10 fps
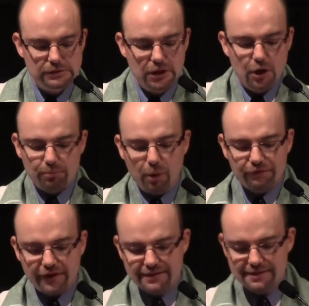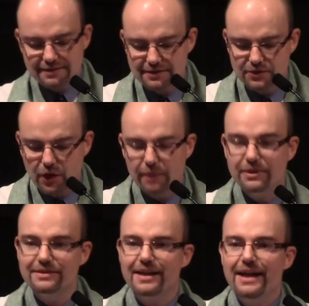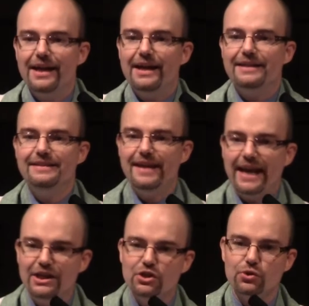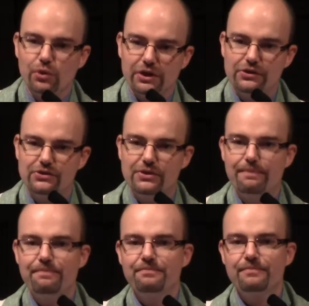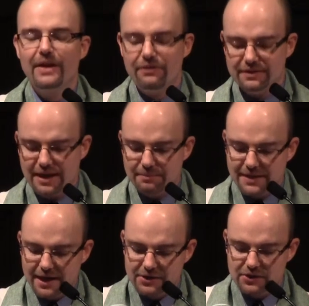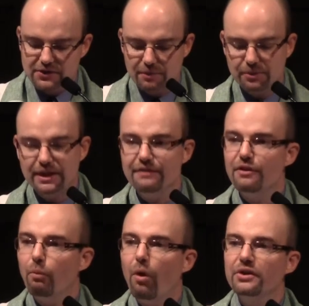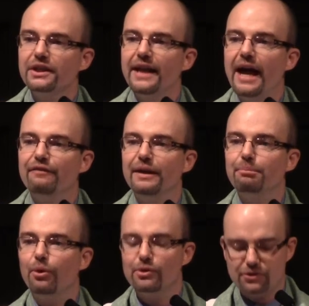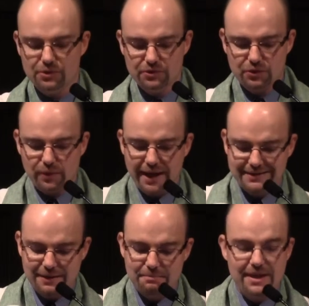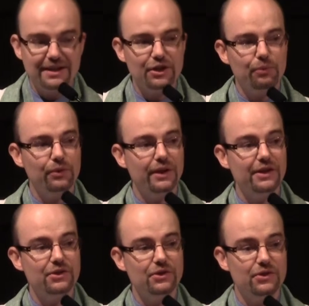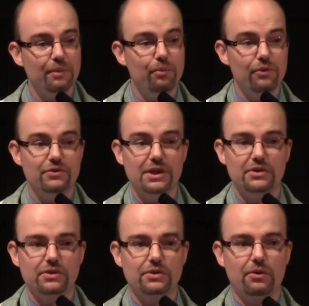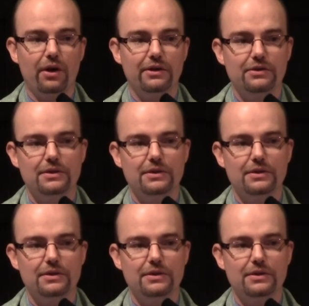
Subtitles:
Pope Francis described as dangerous the temptation to believe that one can have a personal, direct, immediate relationship with Jesus Christ.